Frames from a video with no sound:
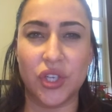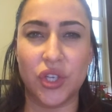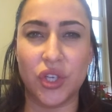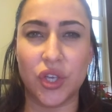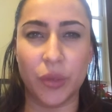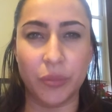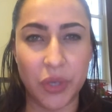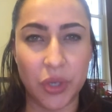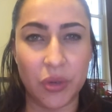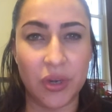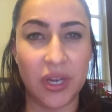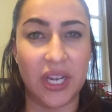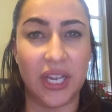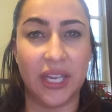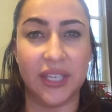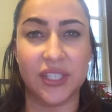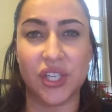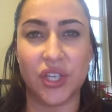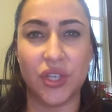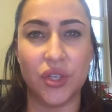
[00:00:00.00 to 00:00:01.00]

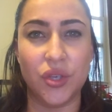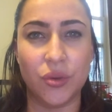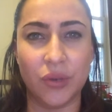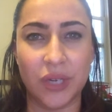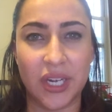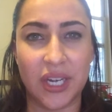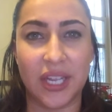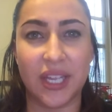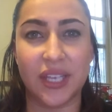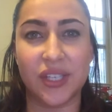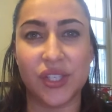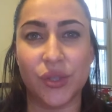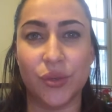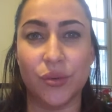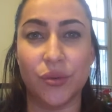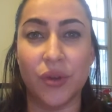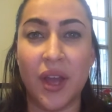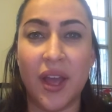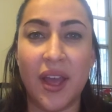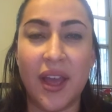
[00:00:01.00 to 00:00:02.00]
community, to unity,
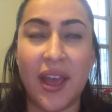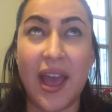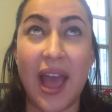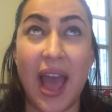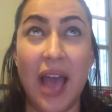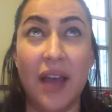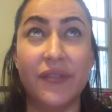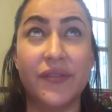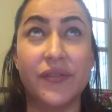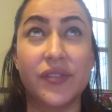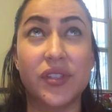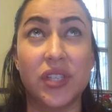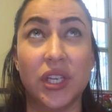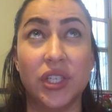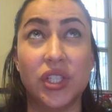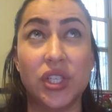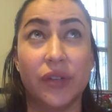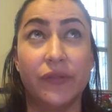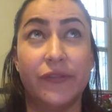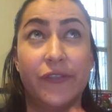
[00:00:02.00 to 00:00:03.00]
to have
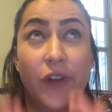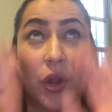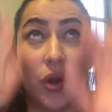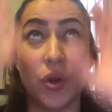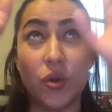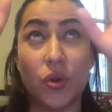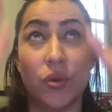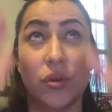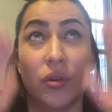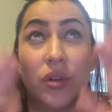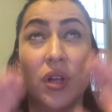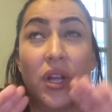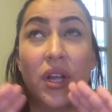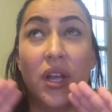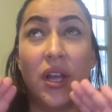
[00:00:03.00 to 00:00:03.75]
such a vertical,